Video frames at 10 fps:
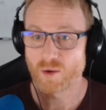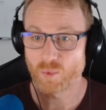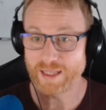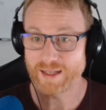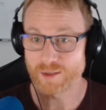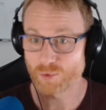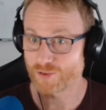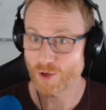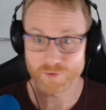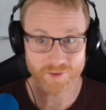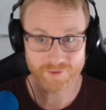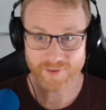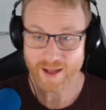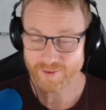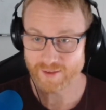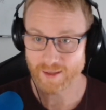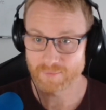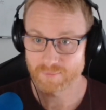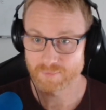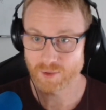we can resolve it faster
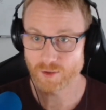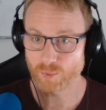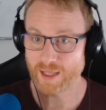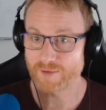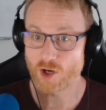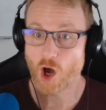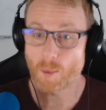because we have an